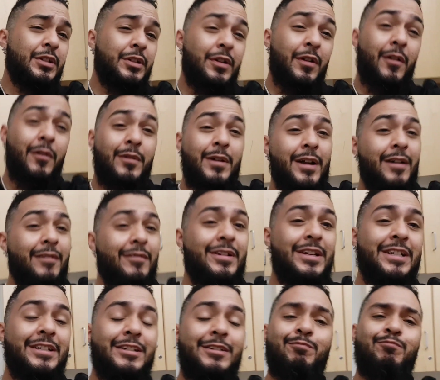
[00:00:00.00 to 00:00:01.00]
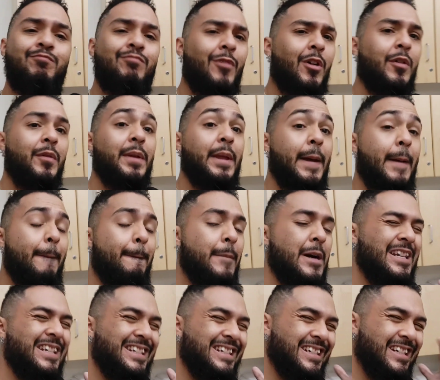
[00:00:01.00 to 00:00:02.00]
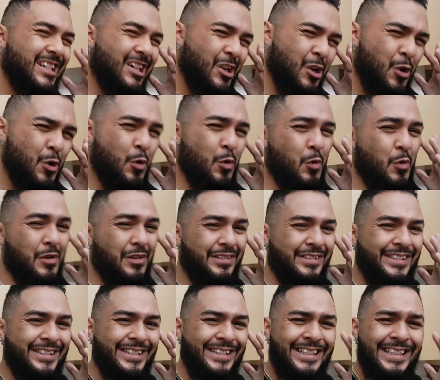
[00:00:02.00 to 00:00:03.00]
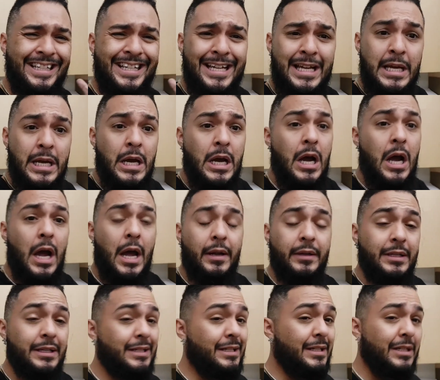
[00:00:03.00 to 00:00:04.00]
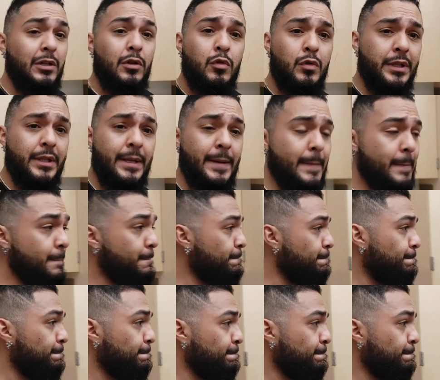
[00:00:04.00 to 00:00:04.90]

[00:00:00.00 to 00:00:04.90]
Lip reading: do your own areas, all that. But no, I have to deal with it.